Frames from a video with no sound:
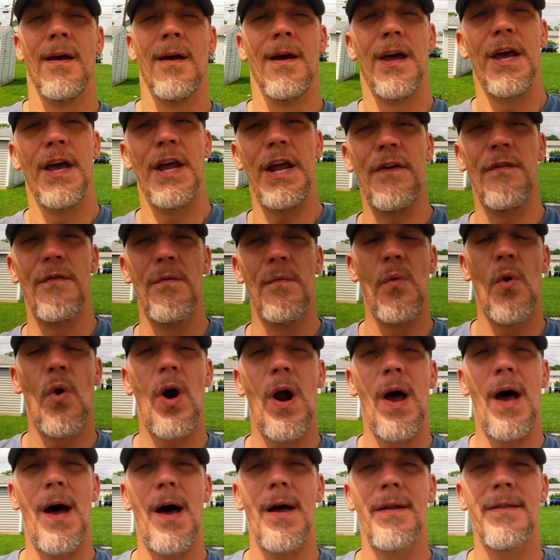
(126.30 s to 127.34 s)
And even more
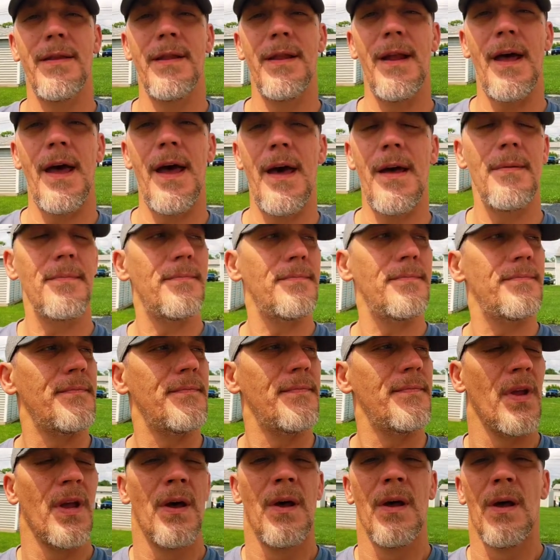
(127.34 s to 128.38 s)
odd than that,
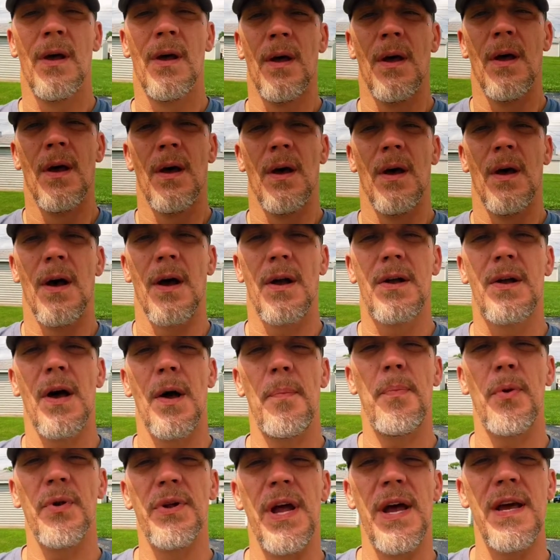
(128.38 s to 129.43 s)
a
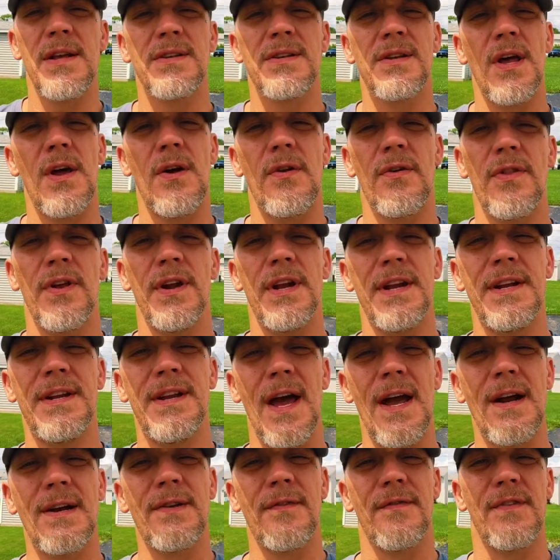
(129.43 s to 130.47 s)
couple days later, the
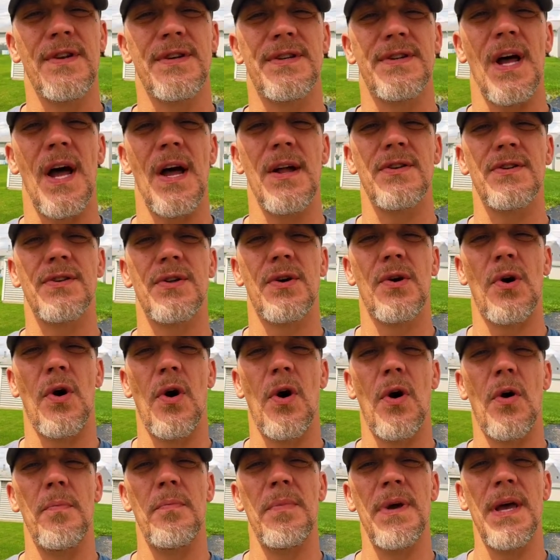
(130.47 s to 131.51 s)
detective decides to
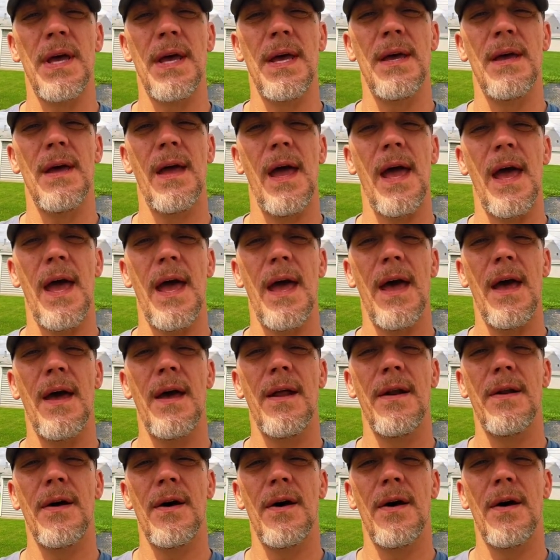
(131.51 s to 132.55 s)
call me
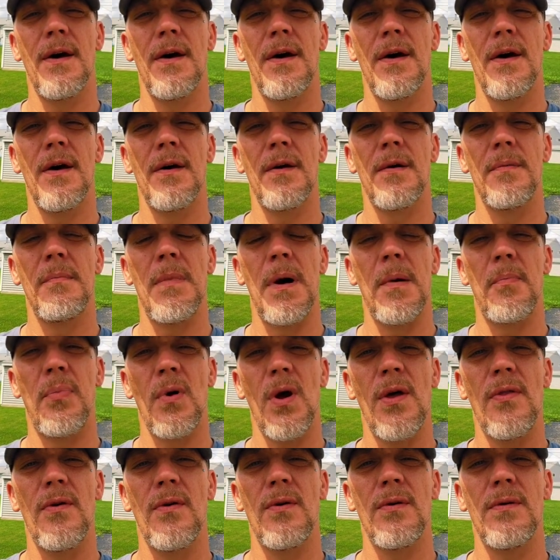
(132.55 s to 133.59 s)
and my
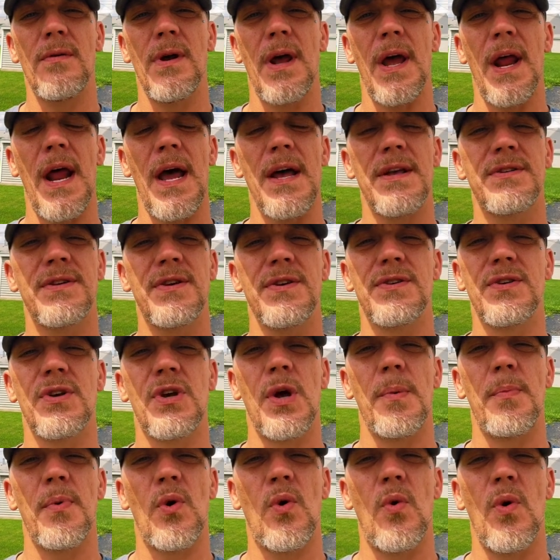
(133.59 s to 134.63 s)
brother and ask us a
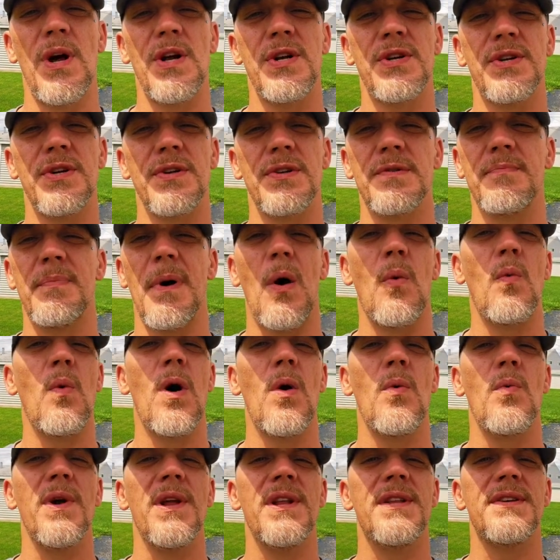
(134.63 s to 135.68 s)
couple questions about
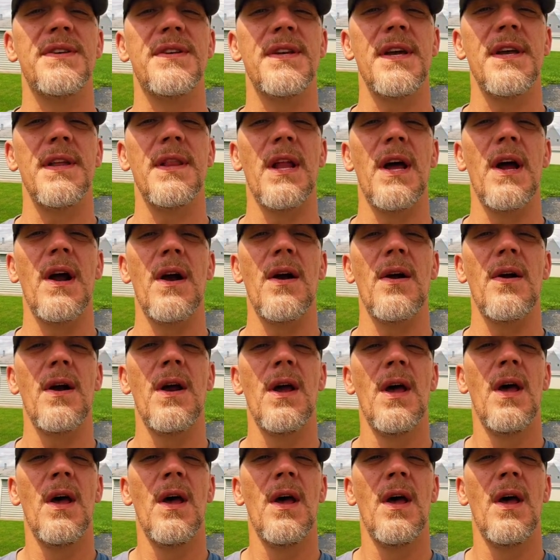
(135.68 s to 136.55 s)
what we'd seen there.